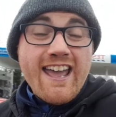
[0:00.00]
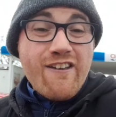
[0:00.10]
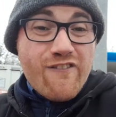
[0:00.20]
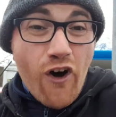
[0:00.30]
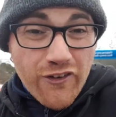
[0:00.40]

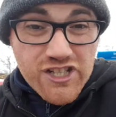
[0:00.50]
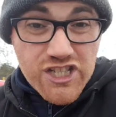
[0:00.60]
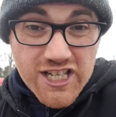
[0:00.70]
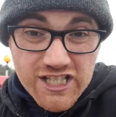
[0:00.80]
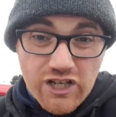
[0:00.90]
Yvonne's
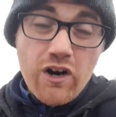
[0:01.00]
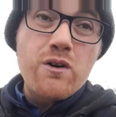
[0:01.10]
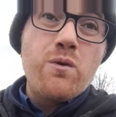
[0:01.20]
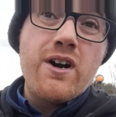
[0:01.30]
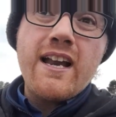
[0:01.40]
just
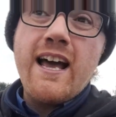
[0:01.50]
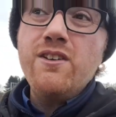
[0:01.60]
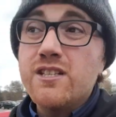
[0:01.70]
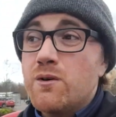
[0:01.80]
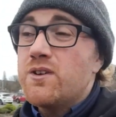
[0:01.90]
started work now,
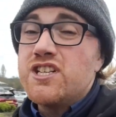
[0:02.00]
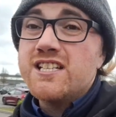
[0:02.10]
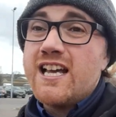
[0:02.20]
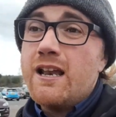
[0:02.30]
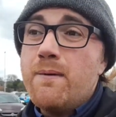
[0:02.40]
so we
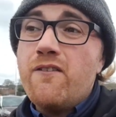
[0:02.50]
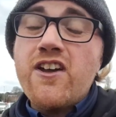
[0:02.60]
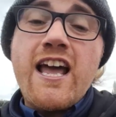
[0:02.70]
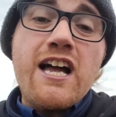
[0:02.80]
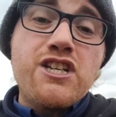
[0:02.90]
just had a bit of a
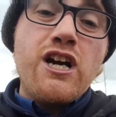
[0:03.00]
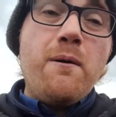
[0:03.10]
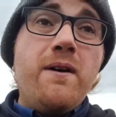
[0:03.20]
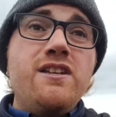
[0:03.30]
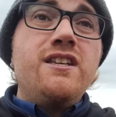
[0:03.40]
catch
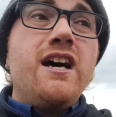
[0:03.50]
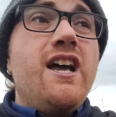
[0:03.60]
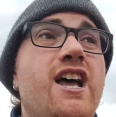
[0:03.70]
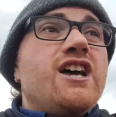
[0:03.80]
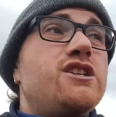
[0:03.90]
up, and
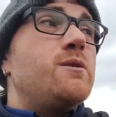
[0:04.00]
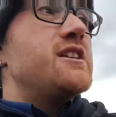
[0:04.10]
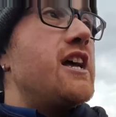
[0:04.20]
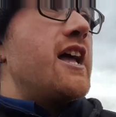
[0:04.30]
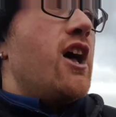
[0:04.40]
she
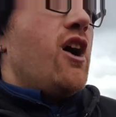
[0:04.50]
was like,